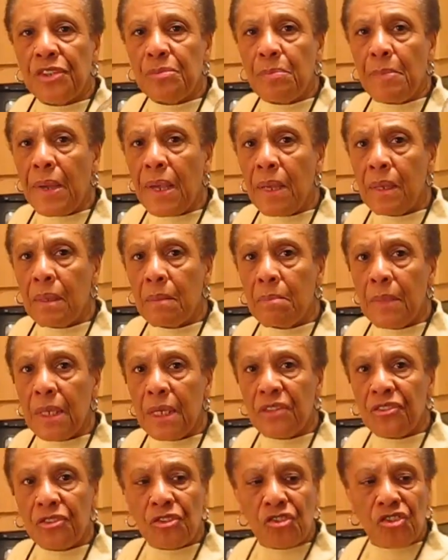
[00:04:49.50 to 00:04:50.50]
my
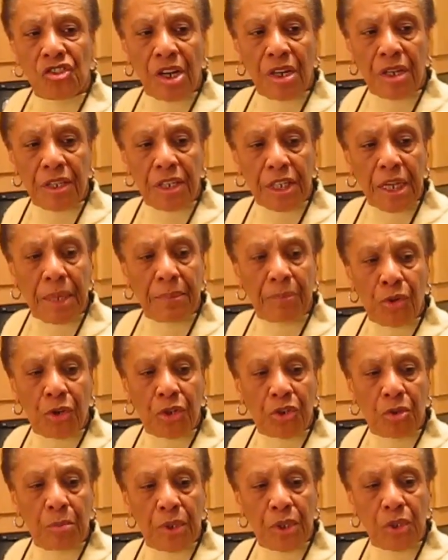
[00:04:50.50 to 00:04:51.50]
mason jar that I'm going
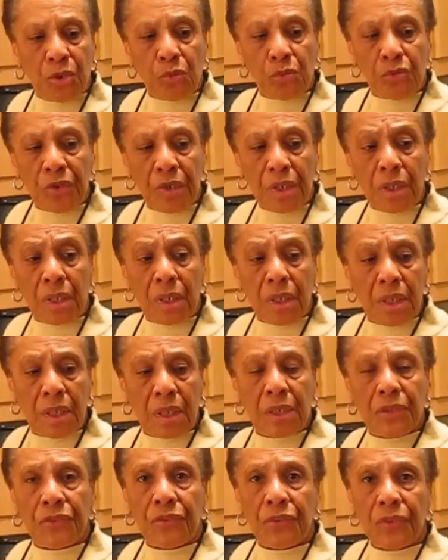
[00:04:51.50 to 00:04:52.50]
to be using.
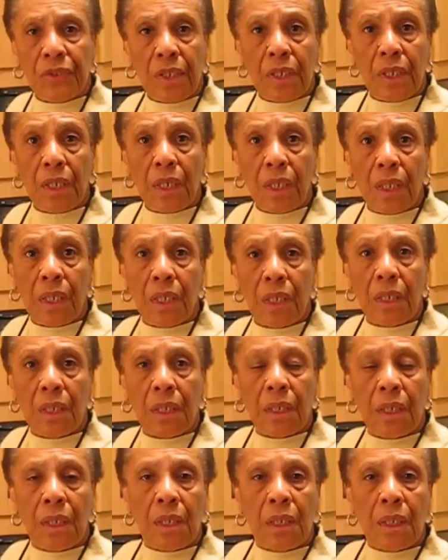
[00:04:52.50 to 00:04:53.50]
It's a
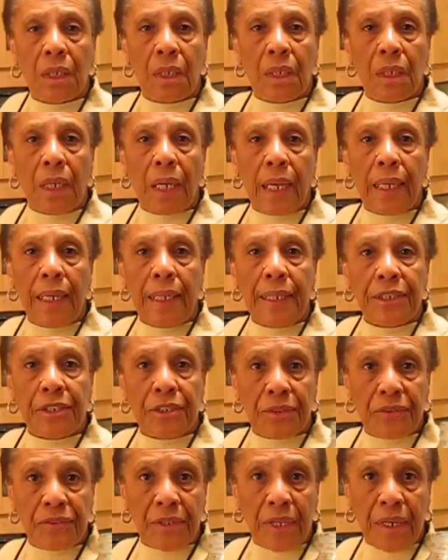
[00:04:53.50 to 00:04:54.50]
liter
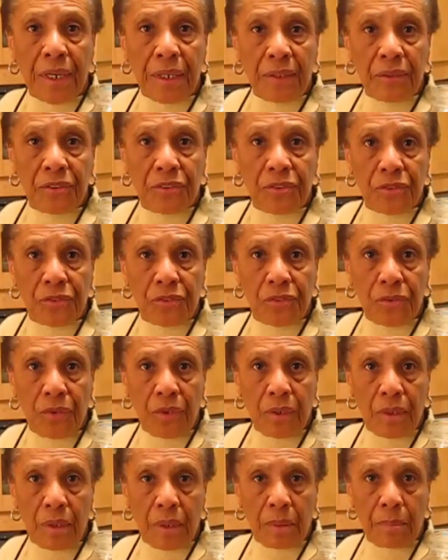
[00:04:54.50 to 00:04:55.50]
size
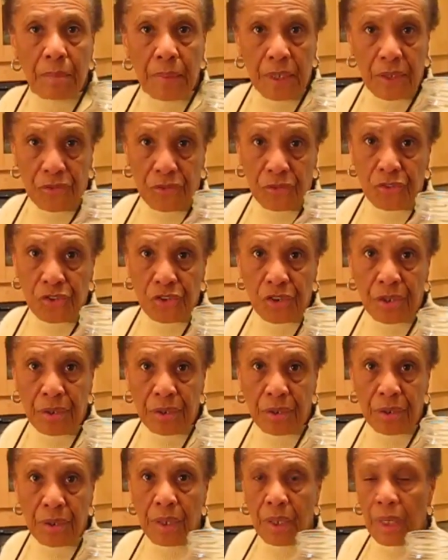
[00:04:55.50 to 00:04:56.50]
mason jar.
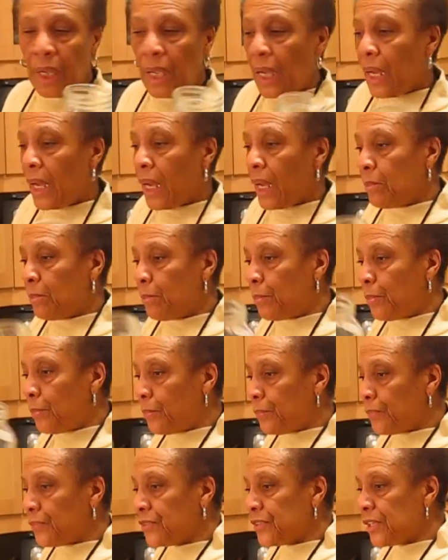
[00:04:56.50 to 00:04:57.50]
I
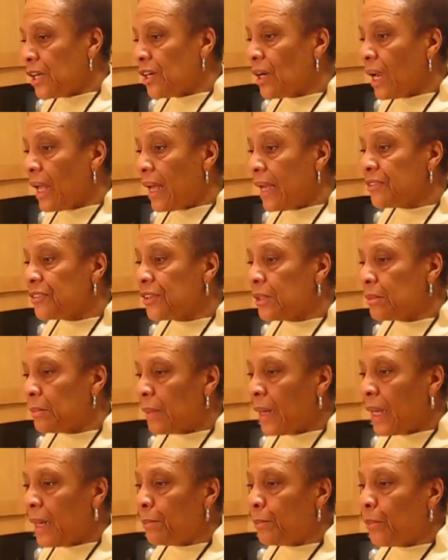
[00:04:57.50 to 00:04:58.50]
sterilize it
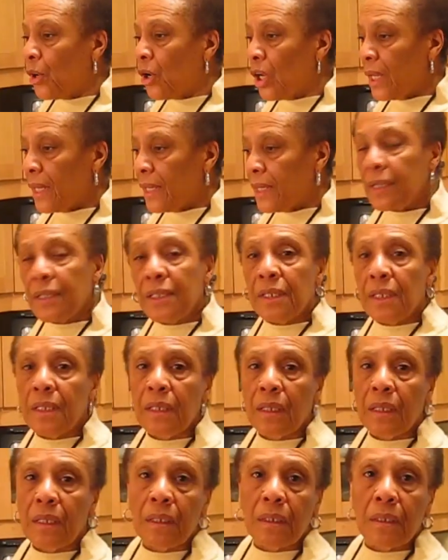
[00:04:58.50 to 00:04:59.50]
by boiling it in
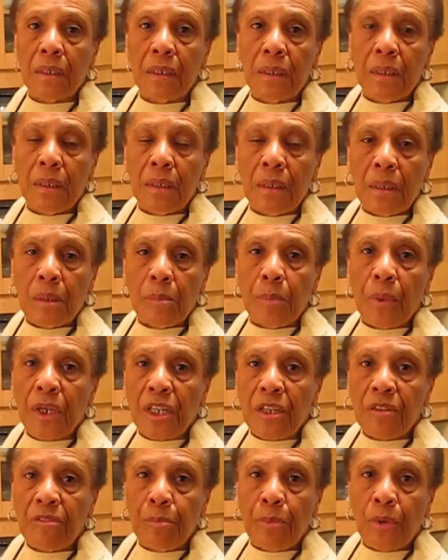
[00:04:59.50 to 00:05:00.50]
a pot
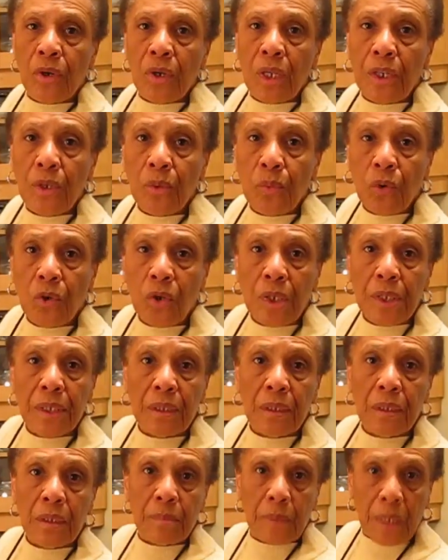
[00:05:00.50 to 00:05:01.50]
of boiling water,